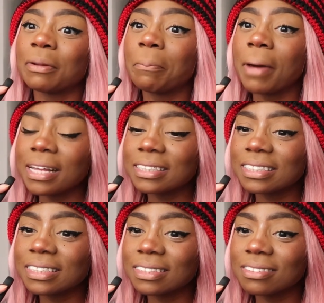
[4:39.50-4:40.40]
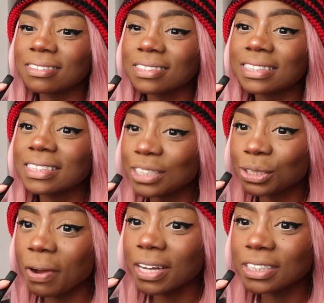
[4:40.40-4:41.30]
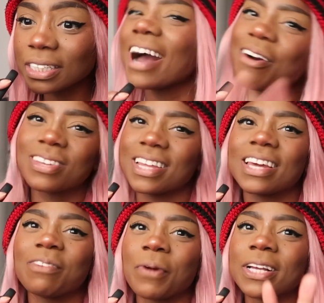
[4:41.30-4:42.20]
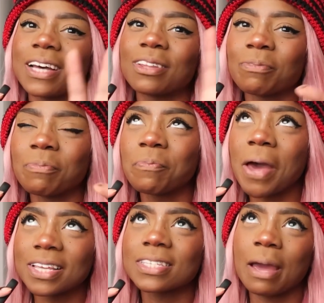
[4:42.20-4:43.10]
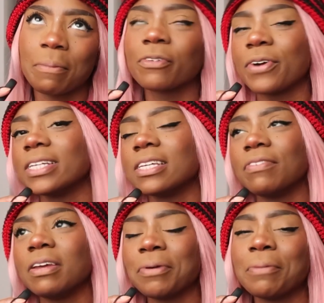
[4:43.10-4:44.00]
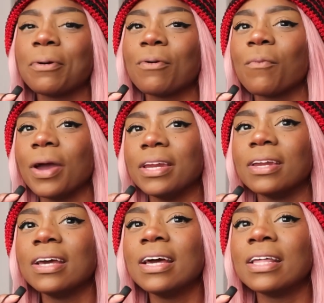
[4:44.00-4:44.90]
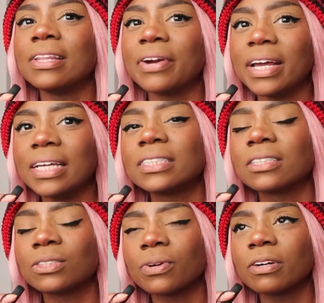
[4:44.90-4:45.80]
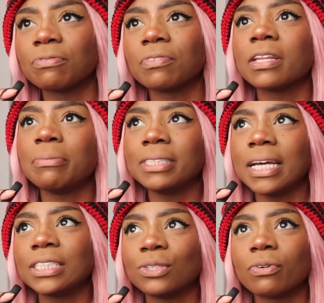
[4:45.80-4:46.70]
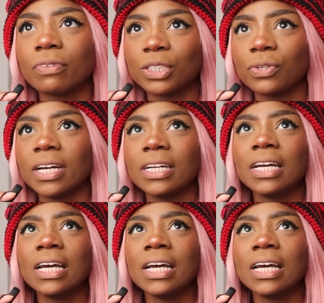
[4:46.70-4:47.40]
best situation. I always think it brings out the best type of creativity in people when there is a sort of limitation or restraint.